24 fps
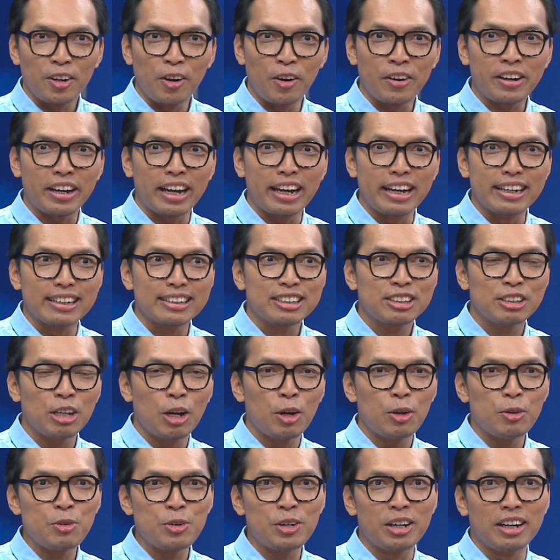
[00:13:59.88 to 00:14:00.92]
Okay,
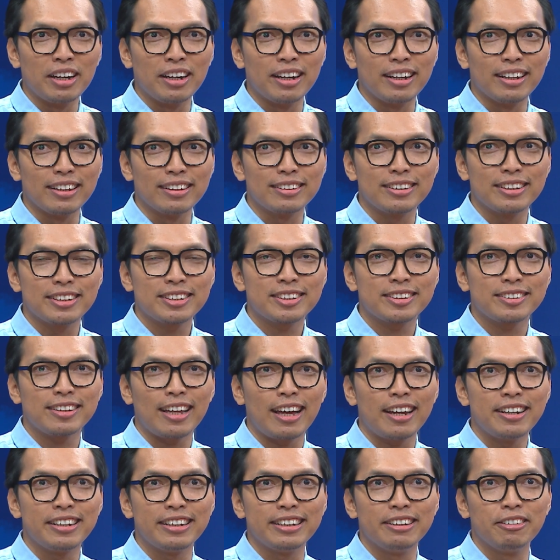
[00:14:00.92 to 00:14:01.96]
so uh, the
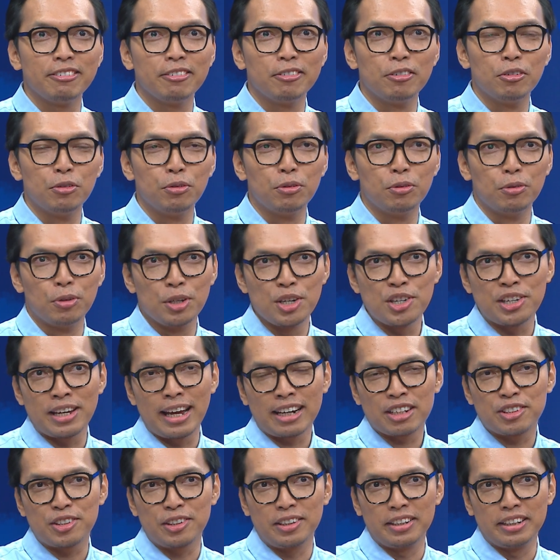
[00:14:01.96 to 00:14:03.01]
study was
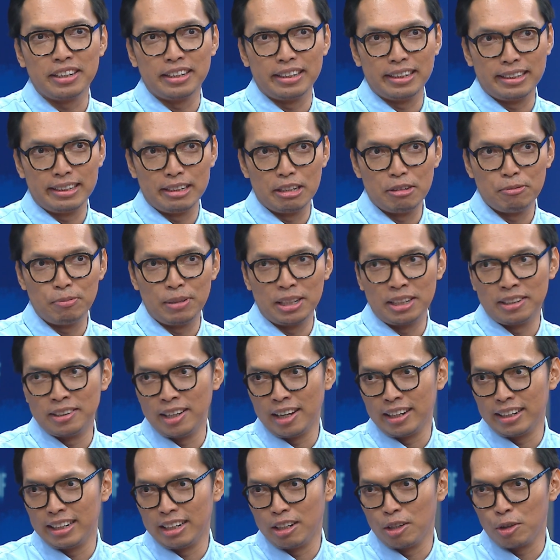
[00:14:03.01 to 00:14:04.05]
actually being
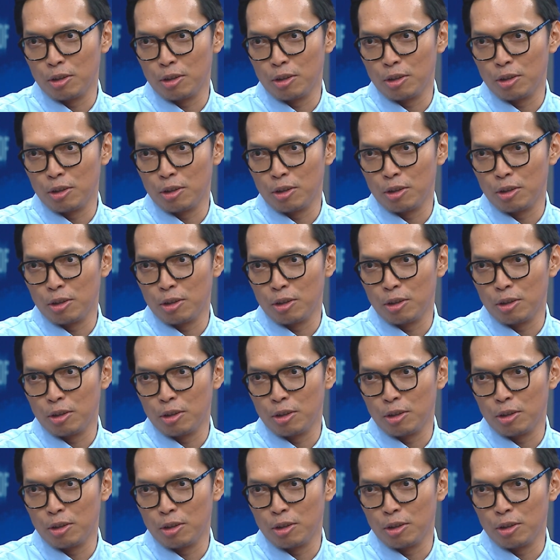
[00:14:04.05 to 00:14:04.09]
done in